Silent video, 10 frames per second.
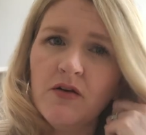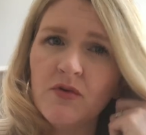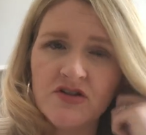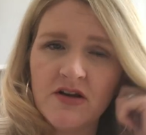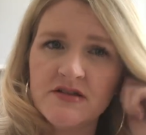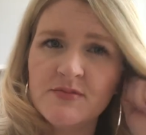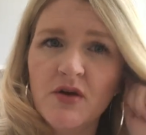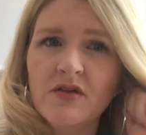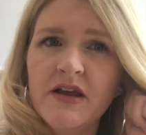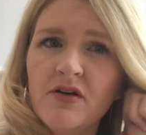which I
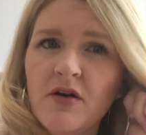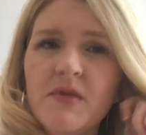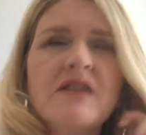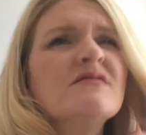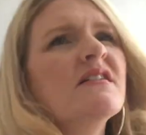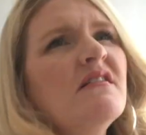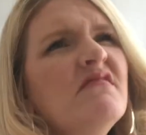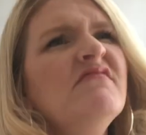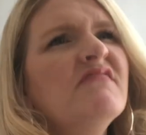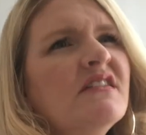smelled later on me, and I was like,
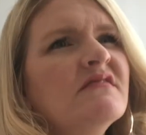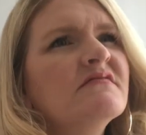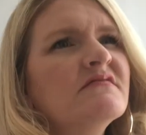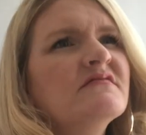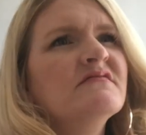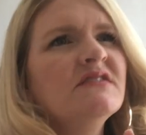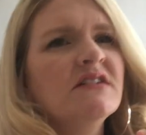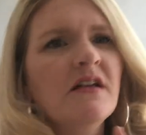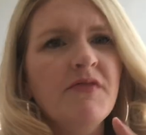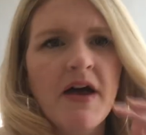oh, I don't really
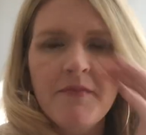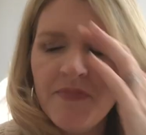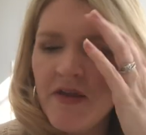love that.